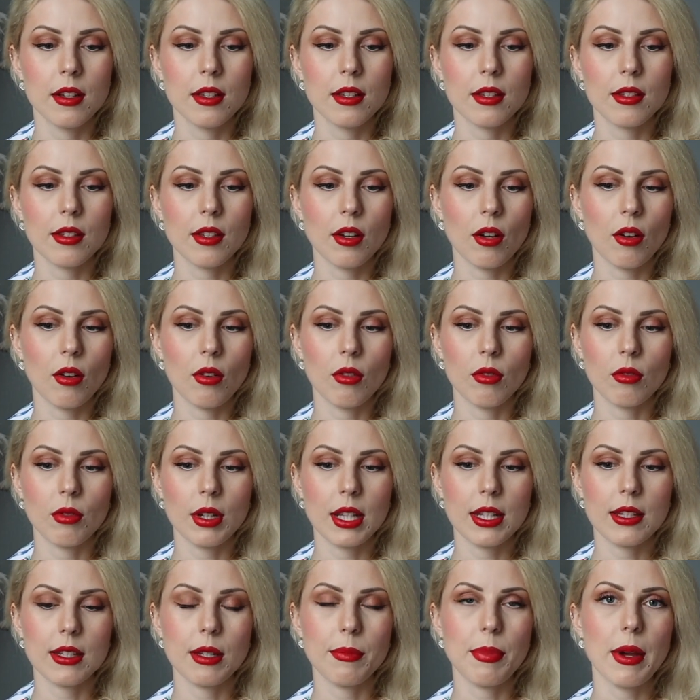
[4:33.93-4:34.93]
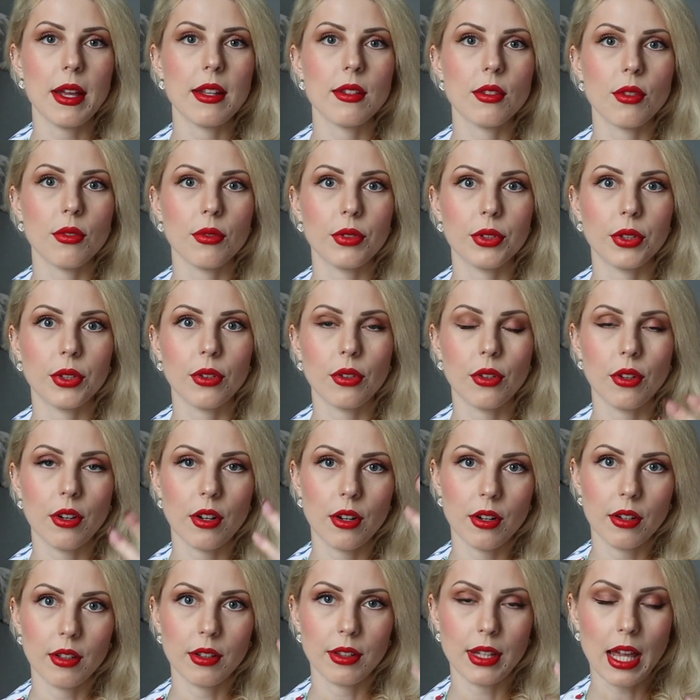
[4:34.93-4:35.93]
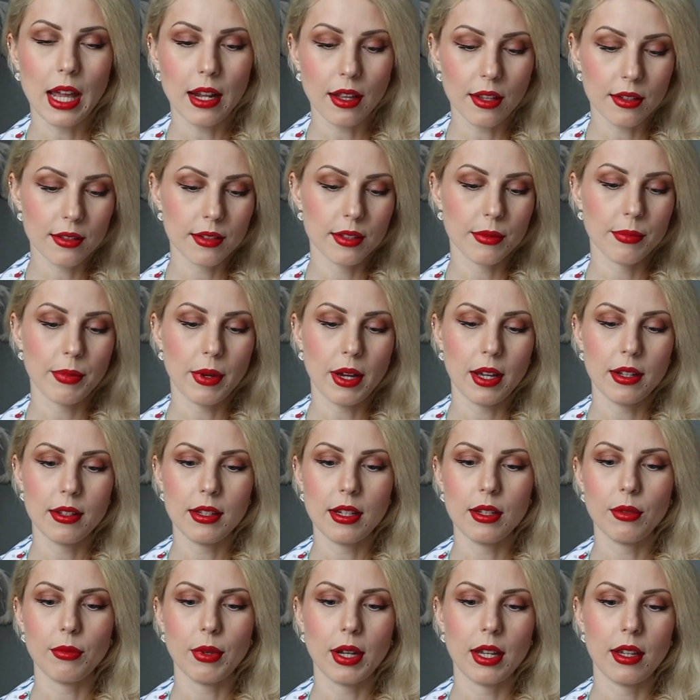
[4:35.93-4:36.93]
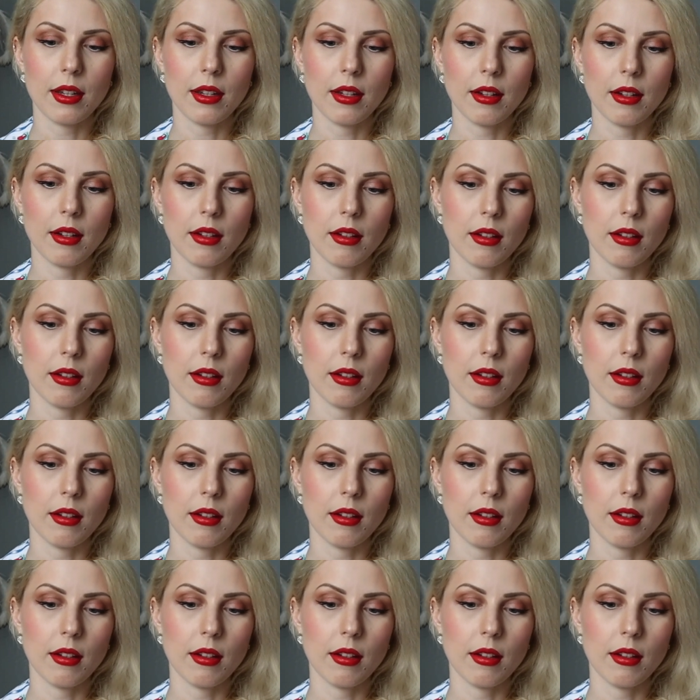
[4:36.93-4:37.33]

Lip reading: So it depends on your length, but anyway,